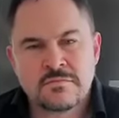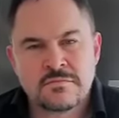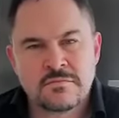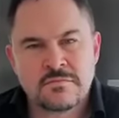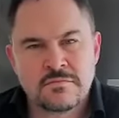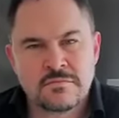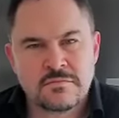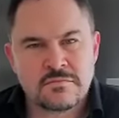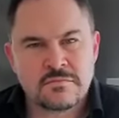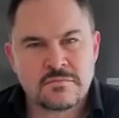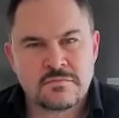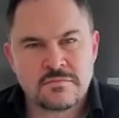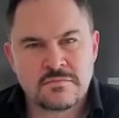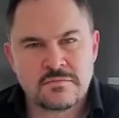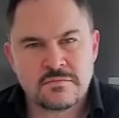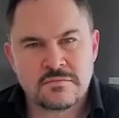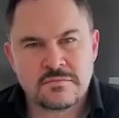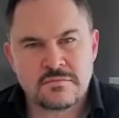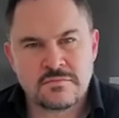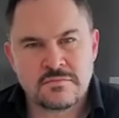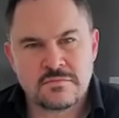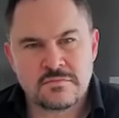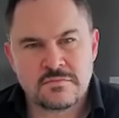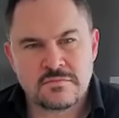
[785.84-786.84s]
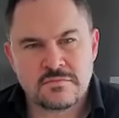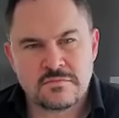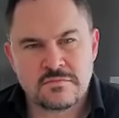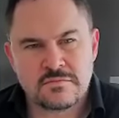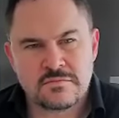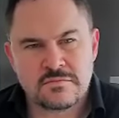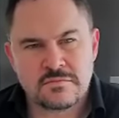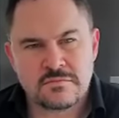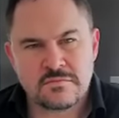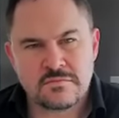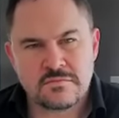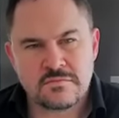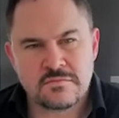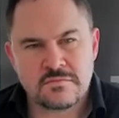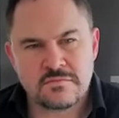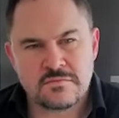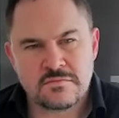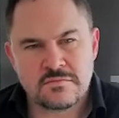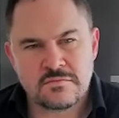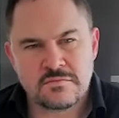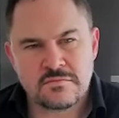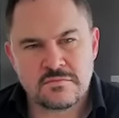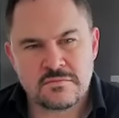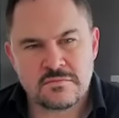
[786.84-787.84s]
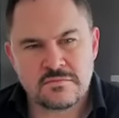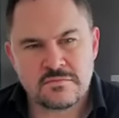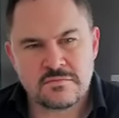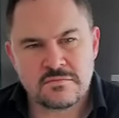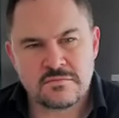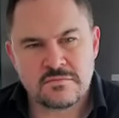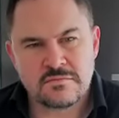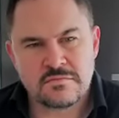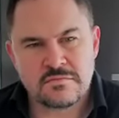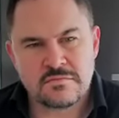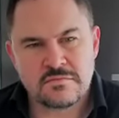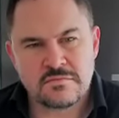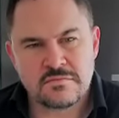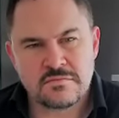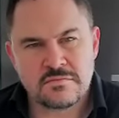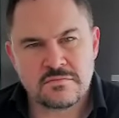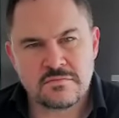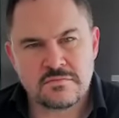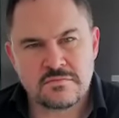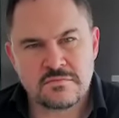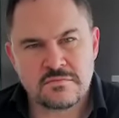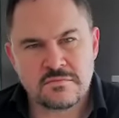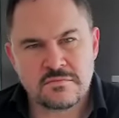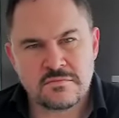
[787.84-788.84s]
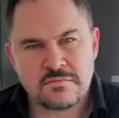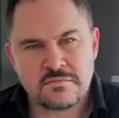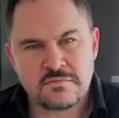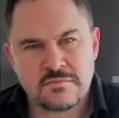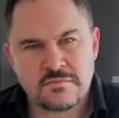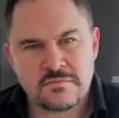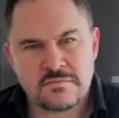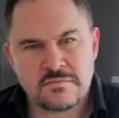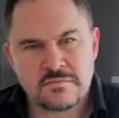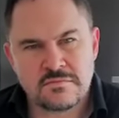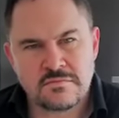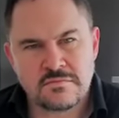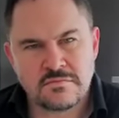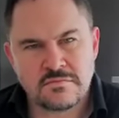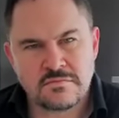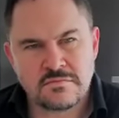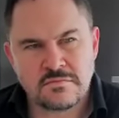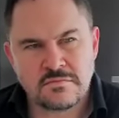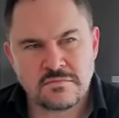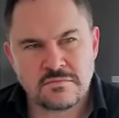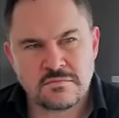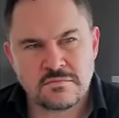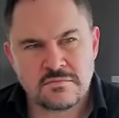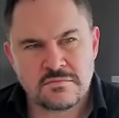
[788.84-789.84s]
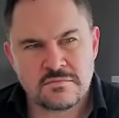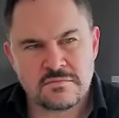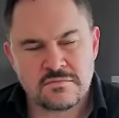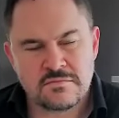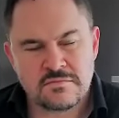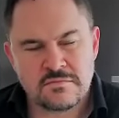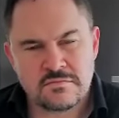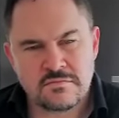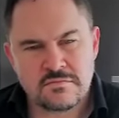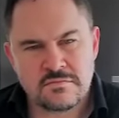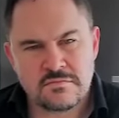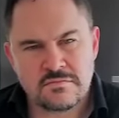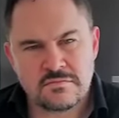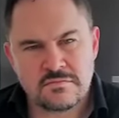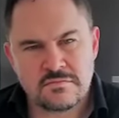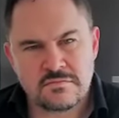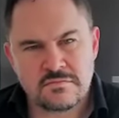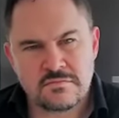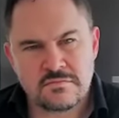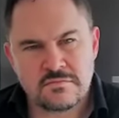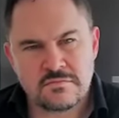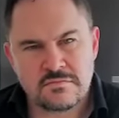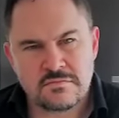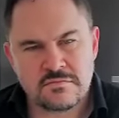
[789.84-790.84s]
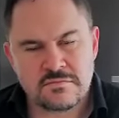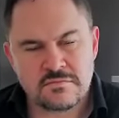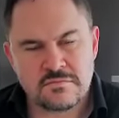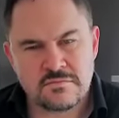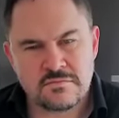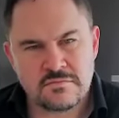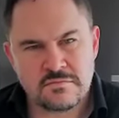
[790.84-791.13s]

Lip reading: (silent)